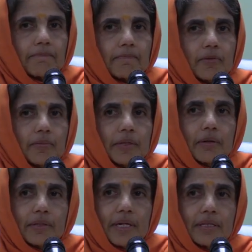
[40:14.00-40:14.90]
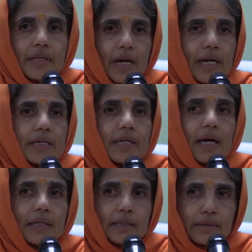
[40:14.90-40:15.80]
You may not get the right
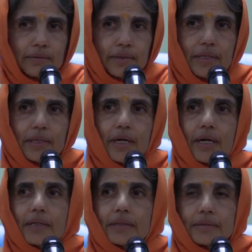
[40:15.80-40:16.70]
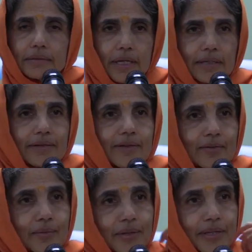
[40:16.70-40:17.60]
color, okay? Yeah. So that you have
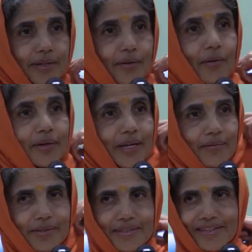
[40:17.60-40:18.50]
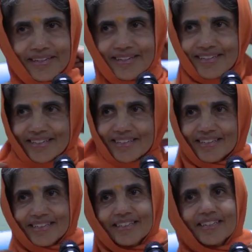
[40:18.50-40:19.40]
to be okay with.
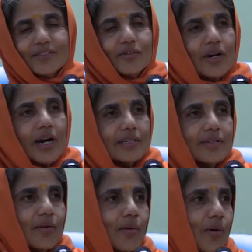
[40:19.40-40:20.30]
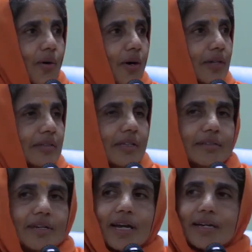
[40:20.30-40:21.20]
You can't say, oh, this
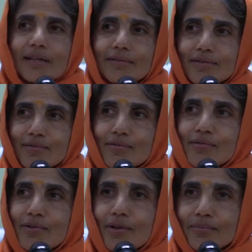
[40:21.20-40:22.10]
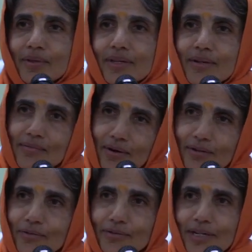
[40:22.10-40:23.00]
shade doesn't look good on me.
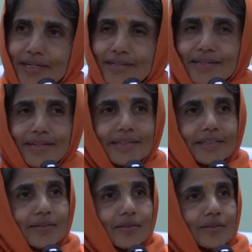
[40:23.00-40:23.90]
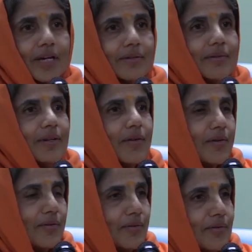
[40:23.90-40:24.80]
What you sent, you know, that will
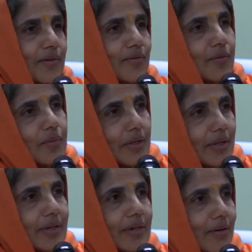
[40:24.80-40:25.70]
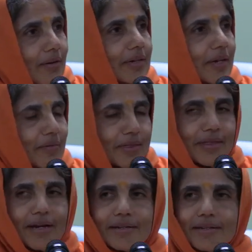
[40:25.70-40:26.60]
not do. You have to be okay with
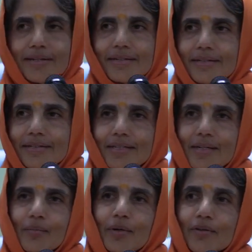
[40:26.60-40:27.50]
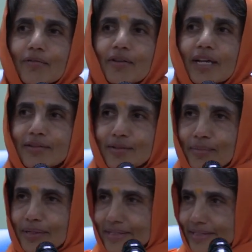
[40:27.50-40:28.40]
that. Little bit of
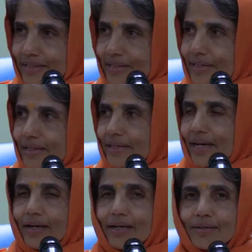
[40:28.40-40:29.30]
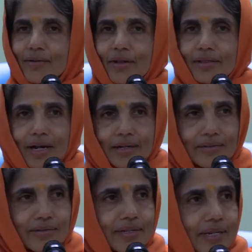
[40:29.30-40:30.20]
flexibility and all that
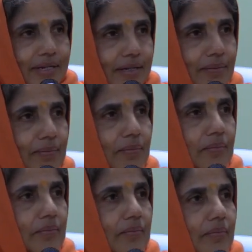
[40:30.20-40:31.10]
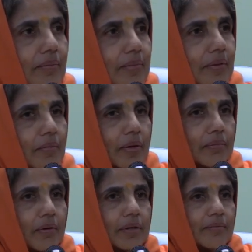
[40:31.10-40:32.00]
is needed. But
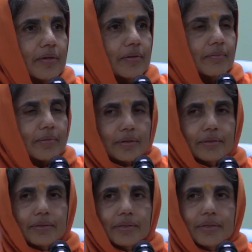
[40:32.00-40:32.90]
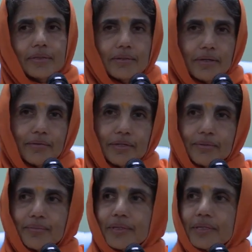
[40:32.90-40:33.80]
whatever you want, you give it
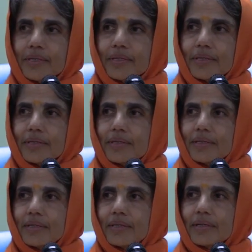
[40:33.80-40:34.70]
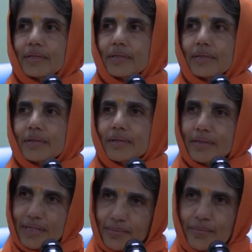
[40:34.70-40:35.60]
to me.
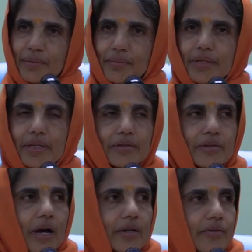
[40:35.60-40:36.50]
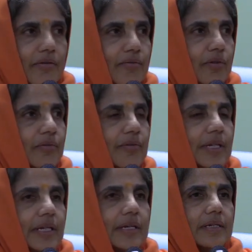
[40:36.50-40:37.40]
Let me be in charge of
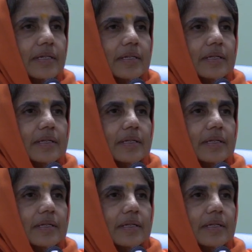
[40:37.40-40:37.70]
fulfilling it.